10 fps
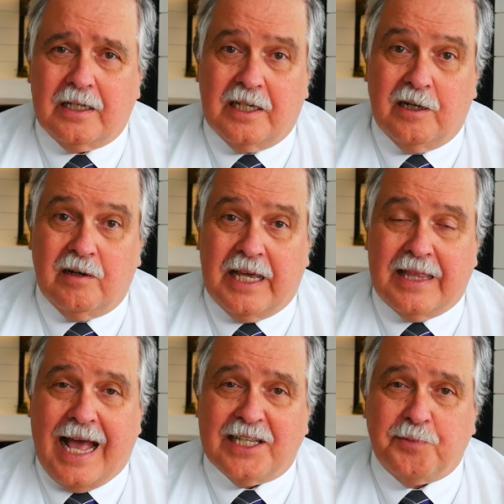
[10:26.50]
clearly
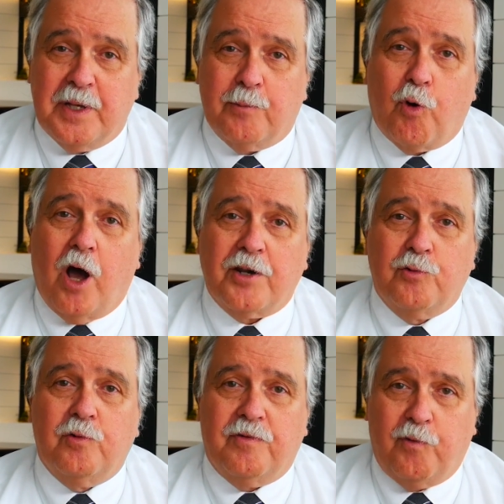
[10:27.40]
that's been brought
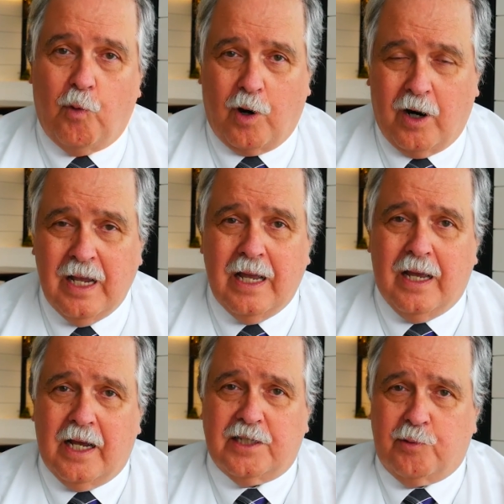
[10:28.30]
to a fore
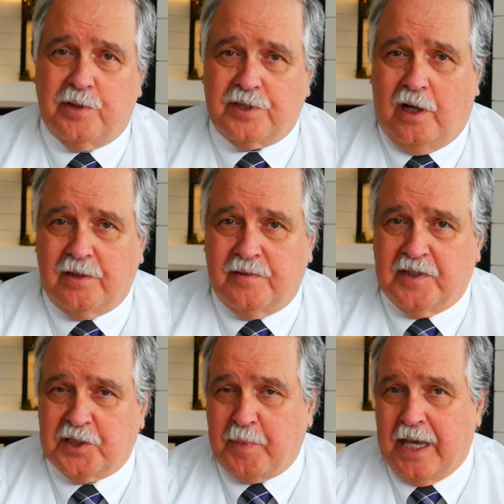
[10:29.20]
as a result of
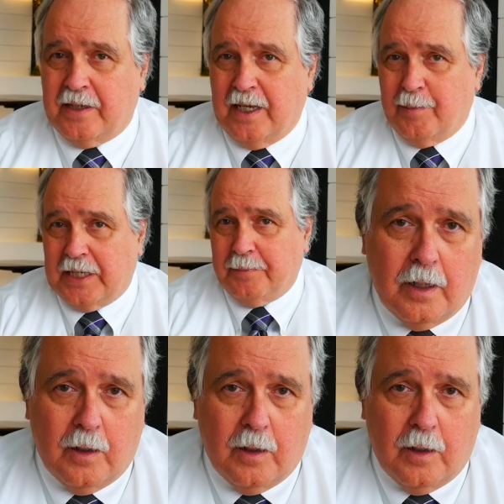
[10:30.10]
this pandemic.